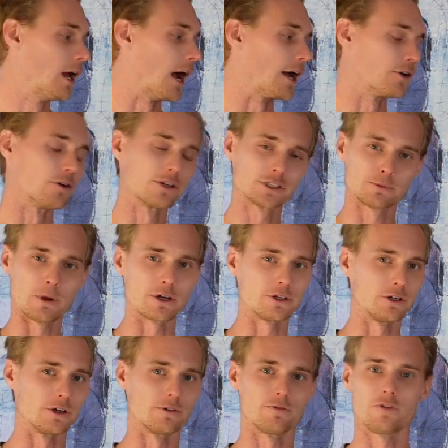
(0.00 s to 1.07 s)
I don't
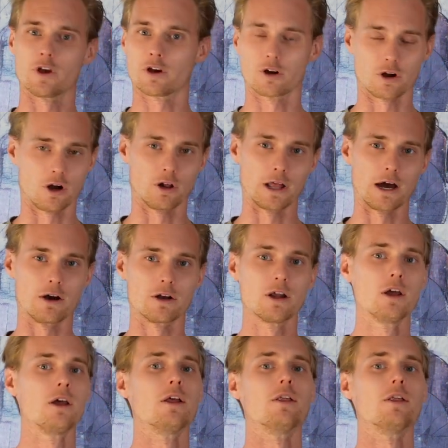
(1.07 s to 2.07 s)
expect you to figure it all out.